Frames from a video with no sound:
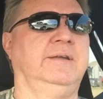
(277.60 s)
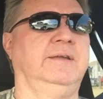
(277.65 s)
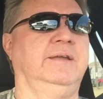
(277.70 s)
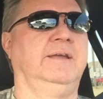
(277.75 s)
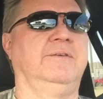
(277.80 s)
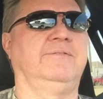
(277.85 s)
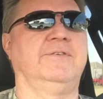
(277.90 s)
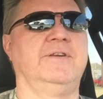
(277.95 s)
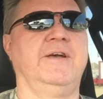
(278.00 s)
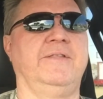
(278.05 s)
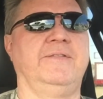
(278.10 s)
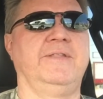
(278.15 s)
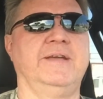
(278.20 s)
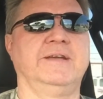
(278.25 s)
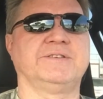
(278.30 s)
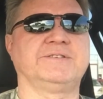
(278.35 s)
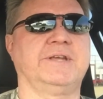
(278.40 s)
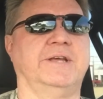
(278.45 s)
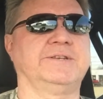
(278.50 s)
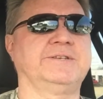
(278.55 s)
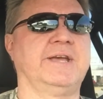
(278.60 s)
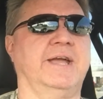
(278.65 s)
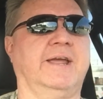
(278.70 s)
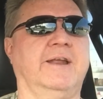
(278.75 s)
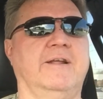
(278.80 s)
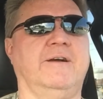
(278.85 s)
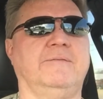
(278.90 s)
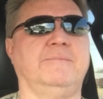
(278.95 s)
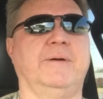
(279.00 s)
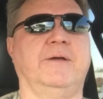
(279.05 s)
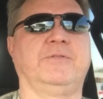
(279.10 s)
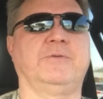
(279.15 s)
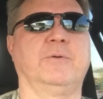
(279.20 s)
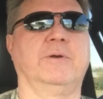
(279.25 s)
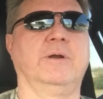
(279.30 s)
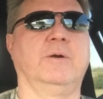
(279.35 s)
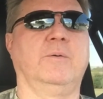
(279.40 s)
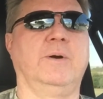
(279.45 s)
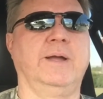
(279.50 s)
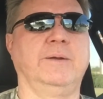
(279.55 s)
If nothing else, I'll take it off my
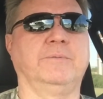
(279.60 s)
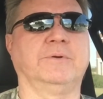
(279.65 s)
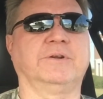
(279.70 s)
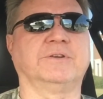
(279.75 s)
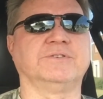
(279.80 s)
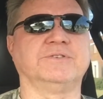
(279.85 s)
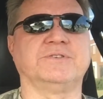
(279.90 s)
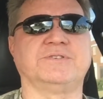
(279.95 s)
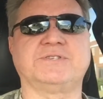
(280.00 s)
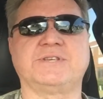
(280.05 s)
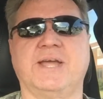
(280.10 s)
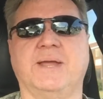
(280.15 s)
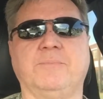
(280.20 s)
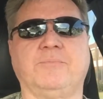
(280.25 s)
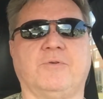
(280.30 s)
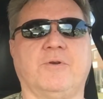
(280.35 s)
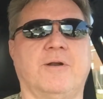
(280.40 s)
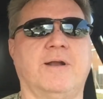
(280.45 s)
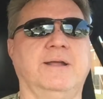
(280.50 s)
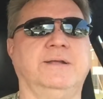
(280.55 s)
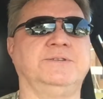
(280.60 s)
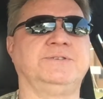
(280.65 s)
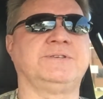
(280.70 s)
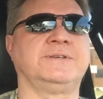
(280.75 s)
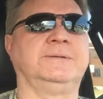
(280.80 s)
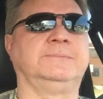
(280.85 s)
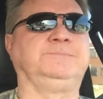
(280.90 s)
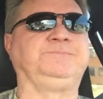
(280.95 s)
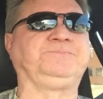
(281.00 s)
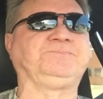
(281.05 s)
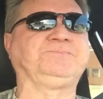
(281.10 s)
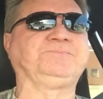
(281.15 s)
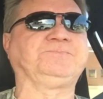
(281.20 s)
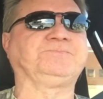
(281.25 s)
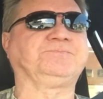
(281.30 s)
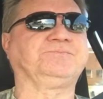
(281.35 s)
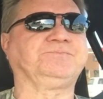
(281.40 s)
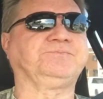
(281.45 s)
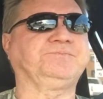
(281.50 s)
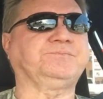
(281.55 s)
308 one because it's the same threads.
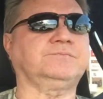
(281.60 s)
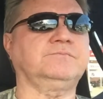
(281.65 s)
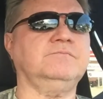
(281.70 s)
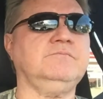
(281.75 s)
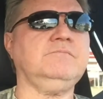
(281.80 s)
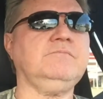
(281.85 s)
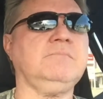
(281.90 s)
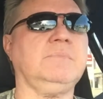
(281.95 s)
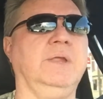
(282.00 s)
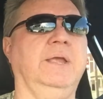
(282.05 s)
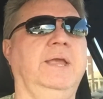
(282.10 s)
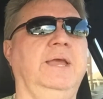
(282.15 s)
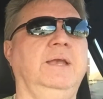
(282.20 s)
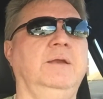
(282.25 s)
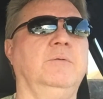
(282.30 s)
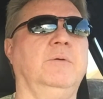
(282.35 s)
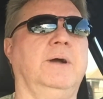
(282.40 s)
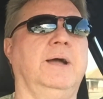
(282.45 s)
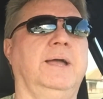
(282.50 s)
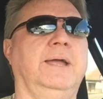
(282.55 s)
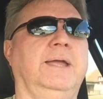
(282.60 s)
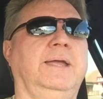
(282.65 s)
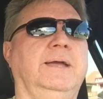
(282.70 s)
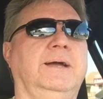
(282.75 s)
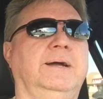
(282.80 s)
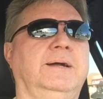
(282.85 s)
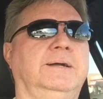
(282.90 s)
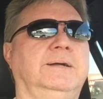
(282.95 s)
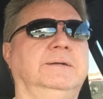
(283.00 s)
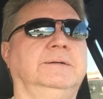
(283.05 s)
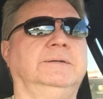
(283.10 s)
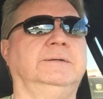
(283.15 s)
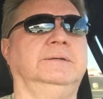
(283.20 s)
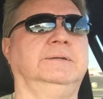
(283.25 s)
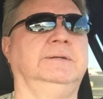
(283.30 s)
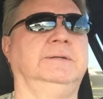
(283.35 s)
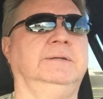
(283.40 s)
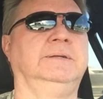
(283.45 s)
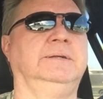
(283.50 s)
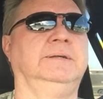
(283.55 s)
Anyway,
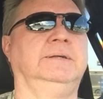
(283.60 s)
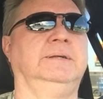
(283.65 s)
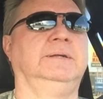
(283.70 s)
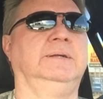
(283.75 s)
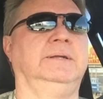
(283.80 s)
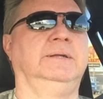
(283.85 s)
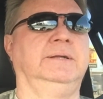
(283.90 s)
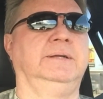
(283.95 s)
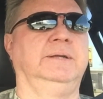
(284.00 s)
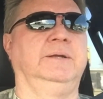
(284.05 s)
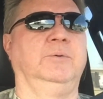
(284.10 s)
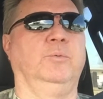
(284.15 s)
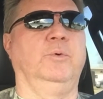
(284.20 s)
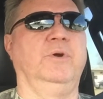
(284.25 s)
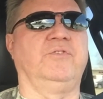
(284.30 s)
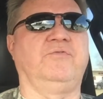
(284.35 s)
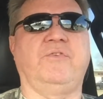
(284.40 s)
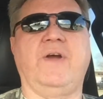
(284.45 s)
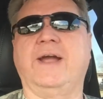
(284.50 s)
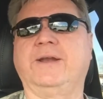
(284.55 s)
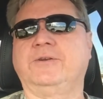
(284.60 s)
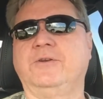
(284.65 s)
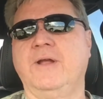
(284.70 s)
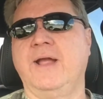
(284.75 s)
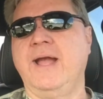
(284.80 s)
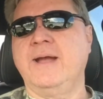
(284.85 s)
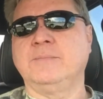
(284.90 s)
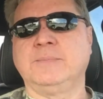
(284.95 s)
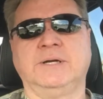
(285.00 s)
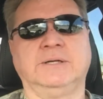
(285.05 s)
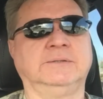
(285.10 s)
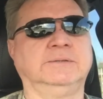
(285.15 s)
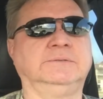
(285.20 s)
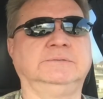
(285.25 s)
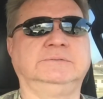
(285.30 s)
with factory ammo,